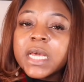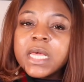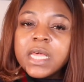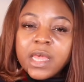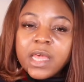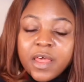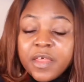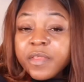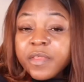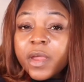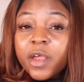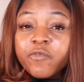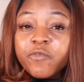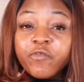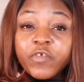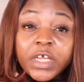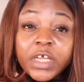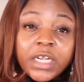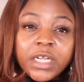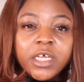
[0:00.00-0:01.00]
and they're
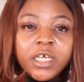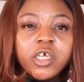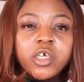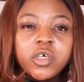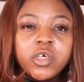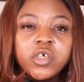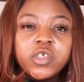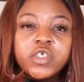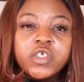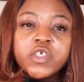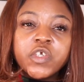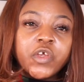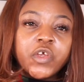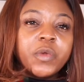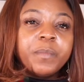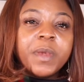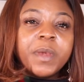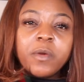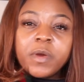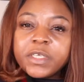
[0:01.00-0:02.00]
really good, so you
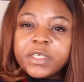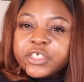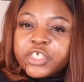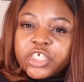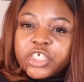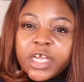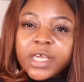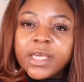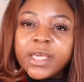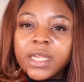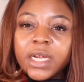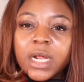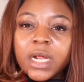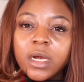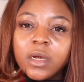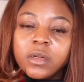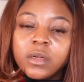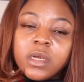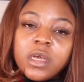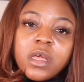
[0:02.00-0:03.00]
may want to check it
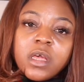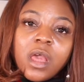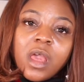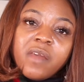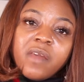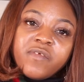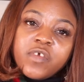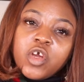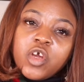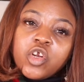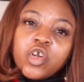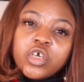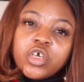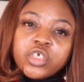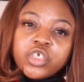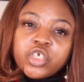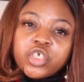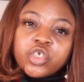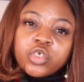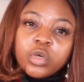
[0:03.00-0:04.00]
out if you're not
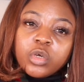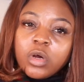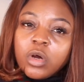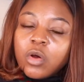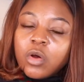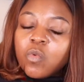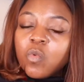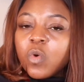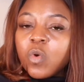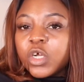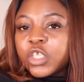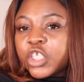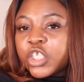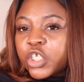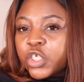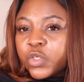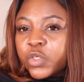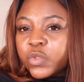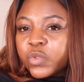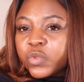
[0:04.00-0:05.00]
sure what
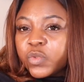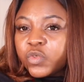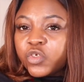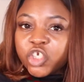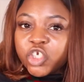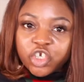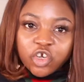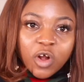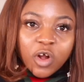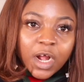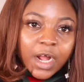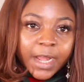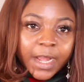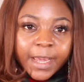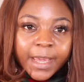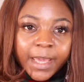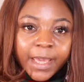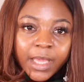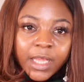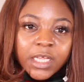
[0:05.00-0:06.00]
to
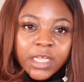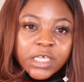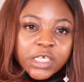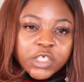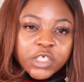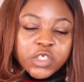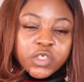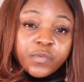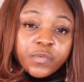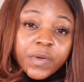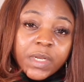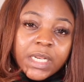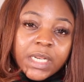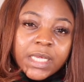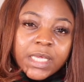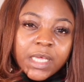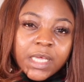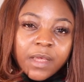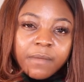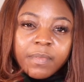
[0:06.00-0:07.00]
try to really
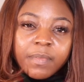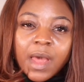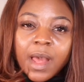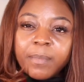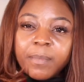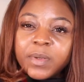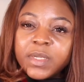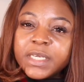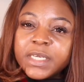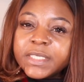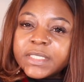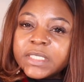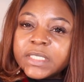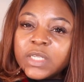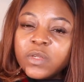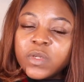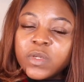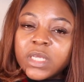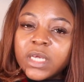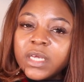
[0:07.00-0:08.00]
keep that place
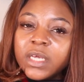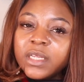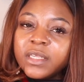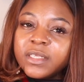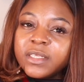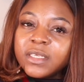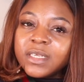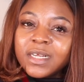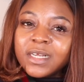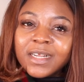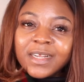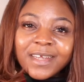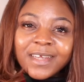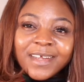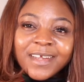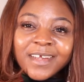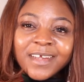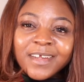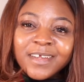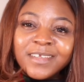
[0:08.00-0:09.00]
looking
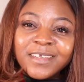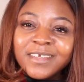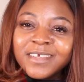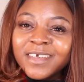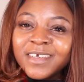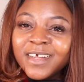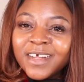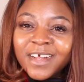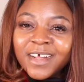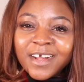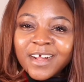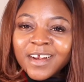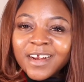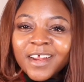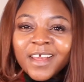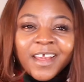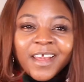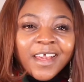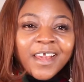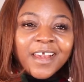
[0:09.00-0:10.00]
clean,
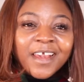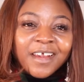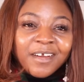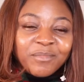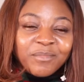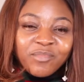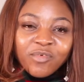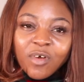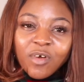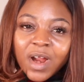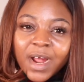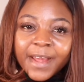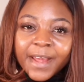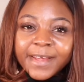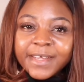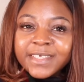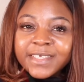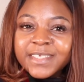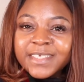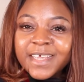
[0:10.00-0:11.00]
clear,
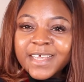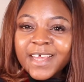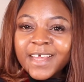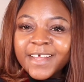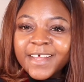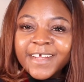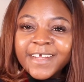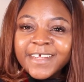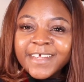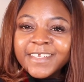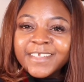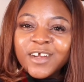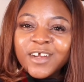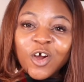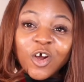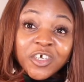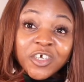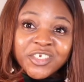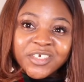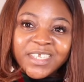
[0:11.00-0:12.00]
bright, and
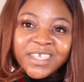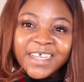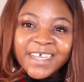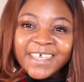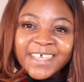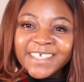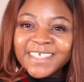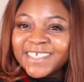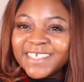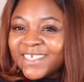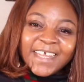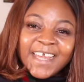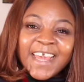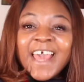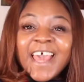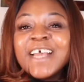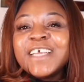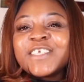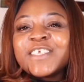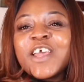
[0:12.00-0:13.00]
odorless.
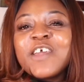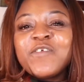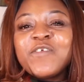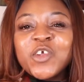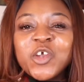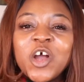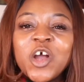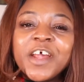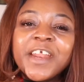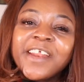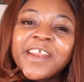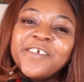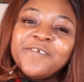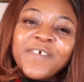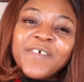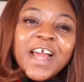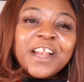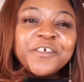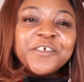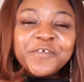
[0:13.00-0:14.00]
So if you got any
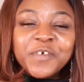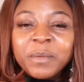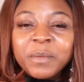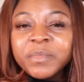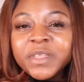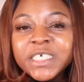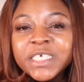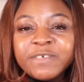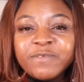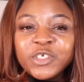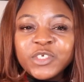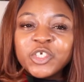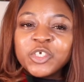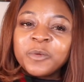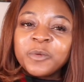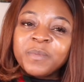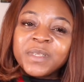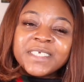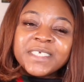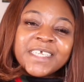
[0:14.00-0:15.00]
value from this video,
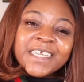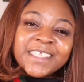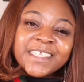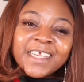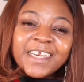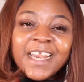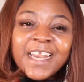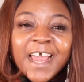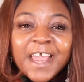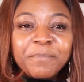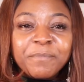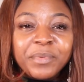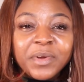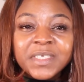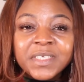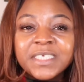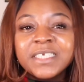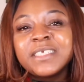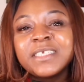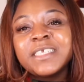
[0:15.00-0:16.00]
please hit the like
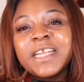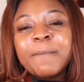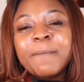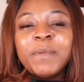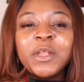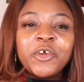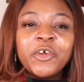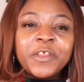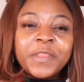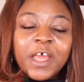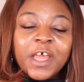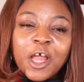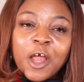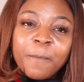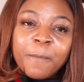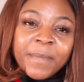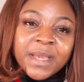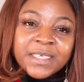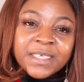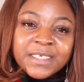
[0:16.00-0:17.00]
button, let me know in the
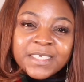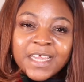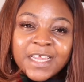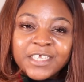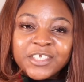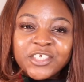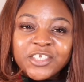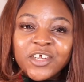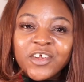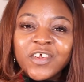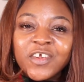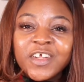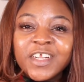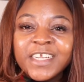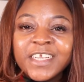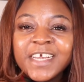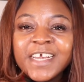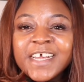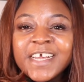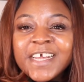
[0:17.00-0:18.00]
comment section,
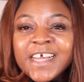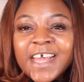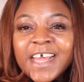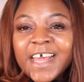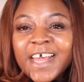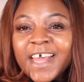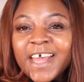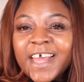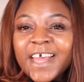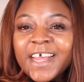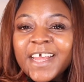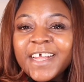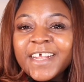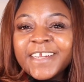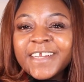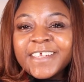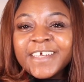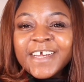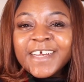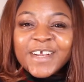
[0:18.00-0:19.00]

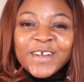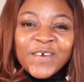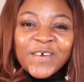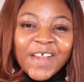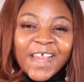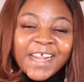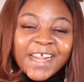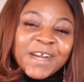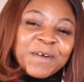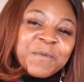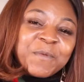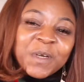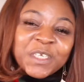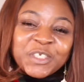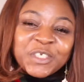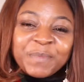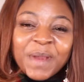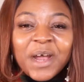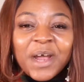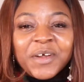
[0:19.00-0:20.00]
and go ahead and watch
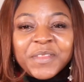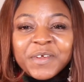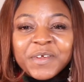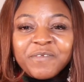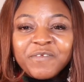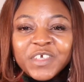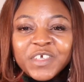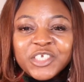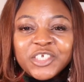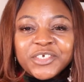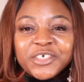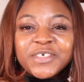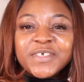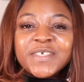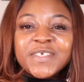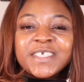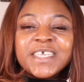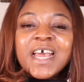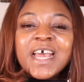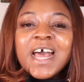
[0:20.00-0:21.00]
my other
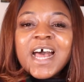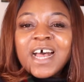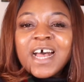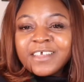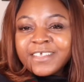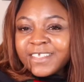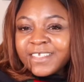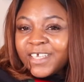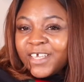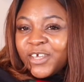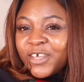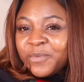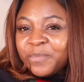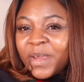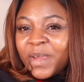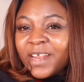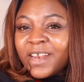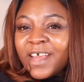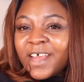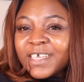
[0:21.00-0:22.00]
videos. I'll see you in my
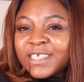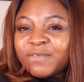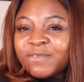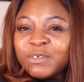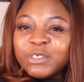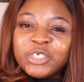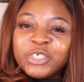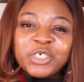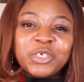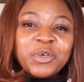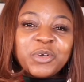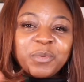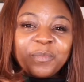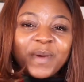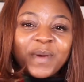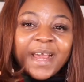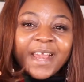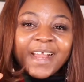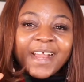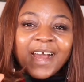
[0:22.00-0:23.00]
next video.
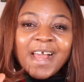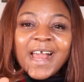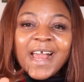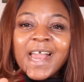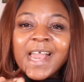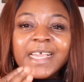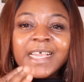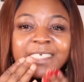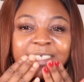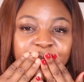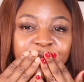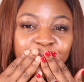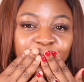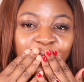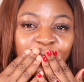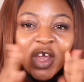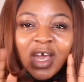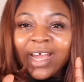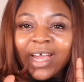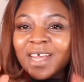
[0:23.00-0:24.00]
Bye guys.
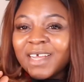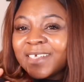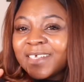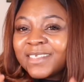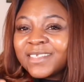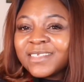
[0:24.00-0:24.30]
Mwah.